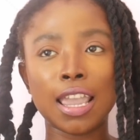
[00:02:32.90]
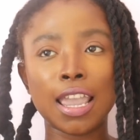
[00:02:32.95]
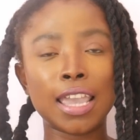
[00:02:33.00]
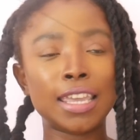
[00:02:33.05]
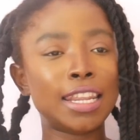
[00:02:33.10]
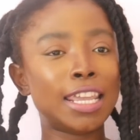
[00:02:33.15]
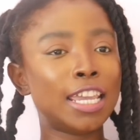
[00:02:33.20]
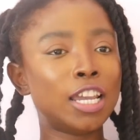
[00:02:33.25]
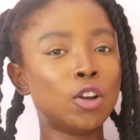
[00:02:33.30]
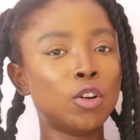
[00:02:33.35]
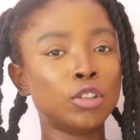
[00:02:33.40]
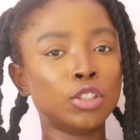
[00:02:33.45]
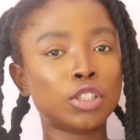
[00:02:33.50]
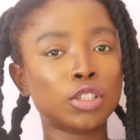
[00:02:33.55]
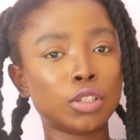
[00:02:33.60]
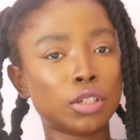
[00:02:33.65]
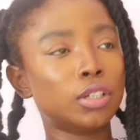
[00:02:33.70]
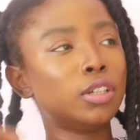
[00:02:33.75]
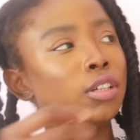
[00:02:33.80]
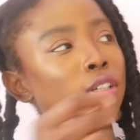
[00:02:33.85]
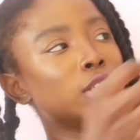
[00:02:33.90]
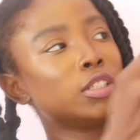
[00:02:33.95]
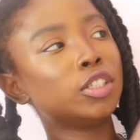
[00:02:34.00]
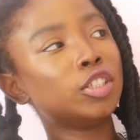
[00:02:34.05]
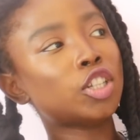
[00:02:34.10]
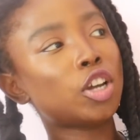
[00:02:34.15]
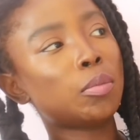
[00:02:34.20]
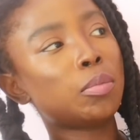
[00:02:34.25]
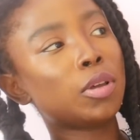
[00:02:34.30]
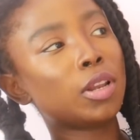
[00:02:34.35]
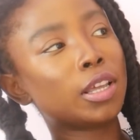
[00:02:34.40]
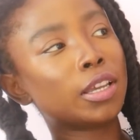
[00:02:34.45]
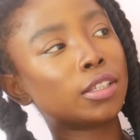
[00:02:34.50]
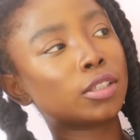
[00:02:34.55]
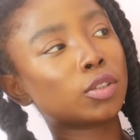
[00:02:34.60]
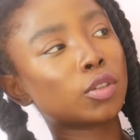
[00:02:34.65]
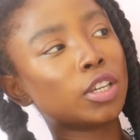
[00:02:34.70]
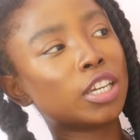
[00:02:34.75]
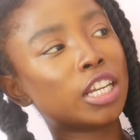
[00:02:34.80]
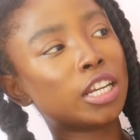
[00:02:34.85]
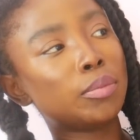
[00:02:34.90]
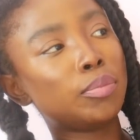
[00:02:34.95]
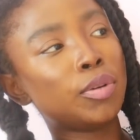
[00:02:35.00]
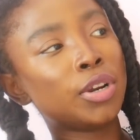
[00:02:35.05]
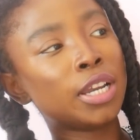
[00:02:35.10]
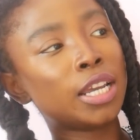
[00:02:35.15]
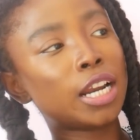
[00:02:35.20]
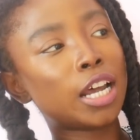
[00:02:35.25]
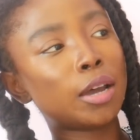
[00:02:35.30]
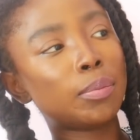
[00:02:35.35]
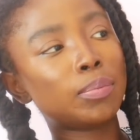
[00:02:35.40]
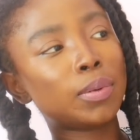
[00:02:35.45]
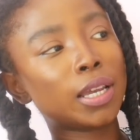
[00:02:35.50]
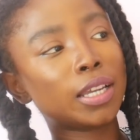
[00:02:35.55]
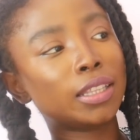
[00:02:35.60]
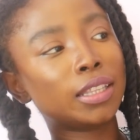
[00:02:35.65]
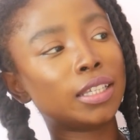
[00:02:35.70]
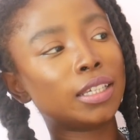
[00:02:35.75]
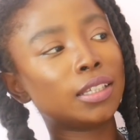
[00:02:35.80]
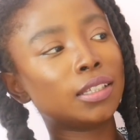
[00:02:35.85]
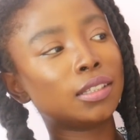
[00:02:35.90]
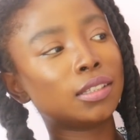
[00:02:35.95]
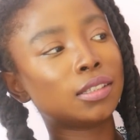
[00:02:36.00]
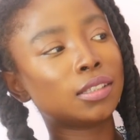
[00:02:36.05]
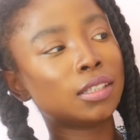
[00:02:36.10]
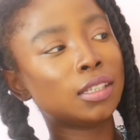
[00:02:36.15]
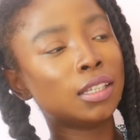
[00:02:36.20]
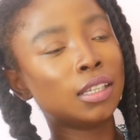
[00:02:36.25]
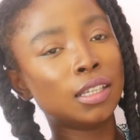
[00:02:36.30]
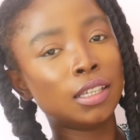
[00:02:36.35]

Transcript: and then you're going to double it. So you're going to bring it up like this.